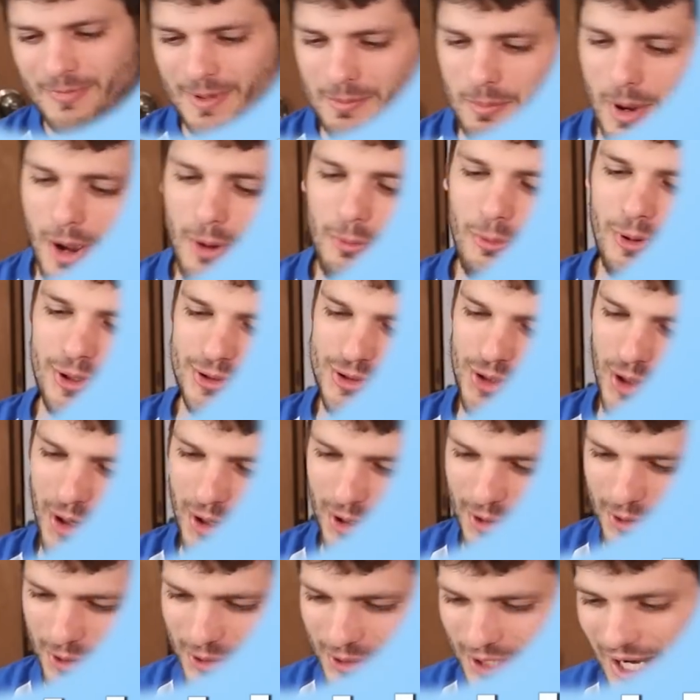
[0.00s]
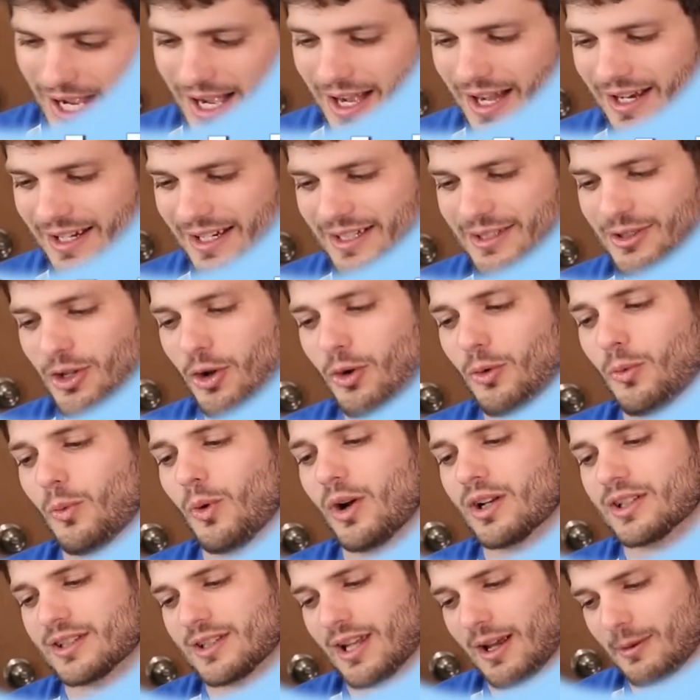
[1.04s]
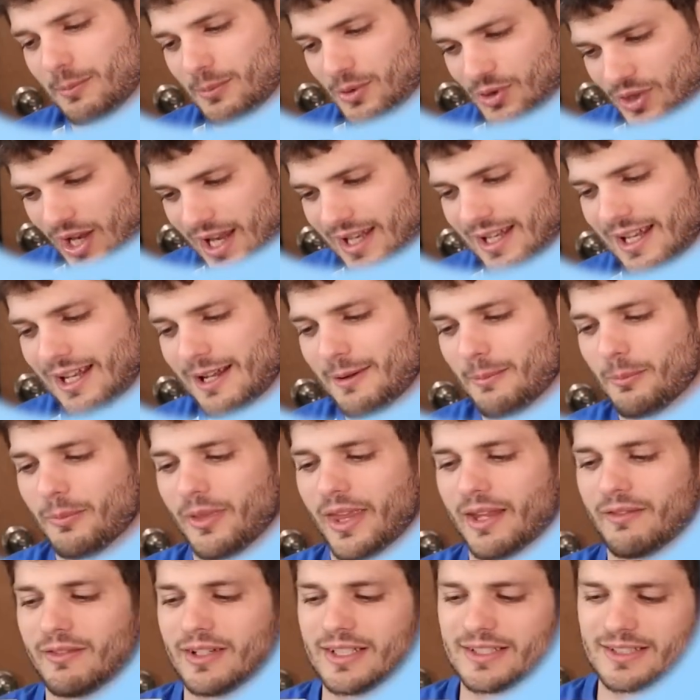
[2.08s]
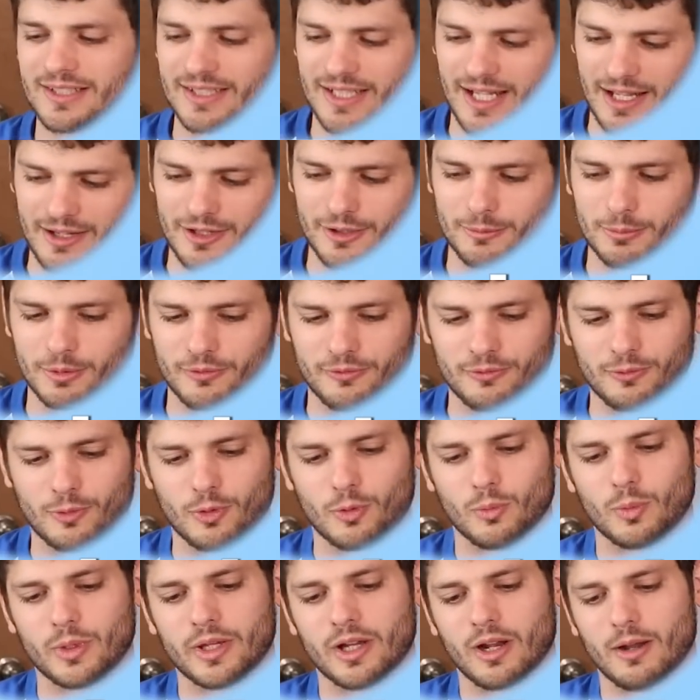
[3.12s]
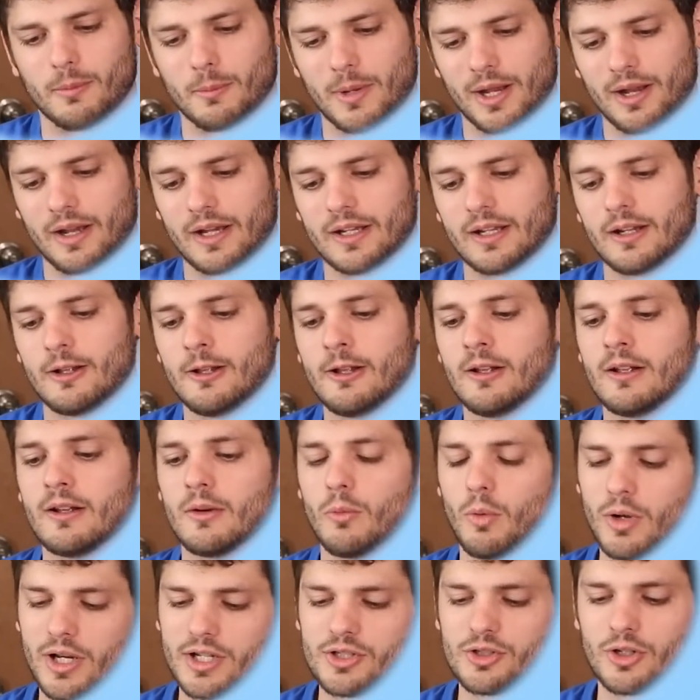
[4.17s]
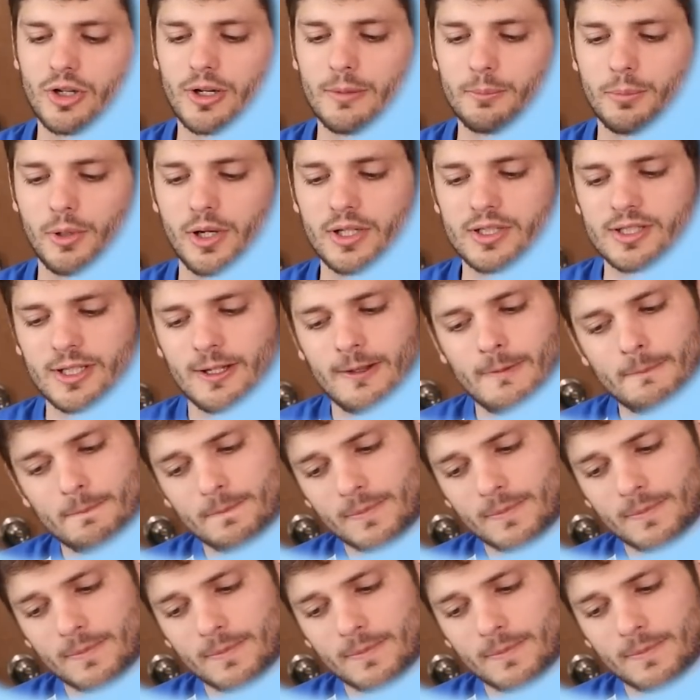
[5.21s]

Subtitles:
but want to honor God and don't want to upset him living together before we are married. What is your input?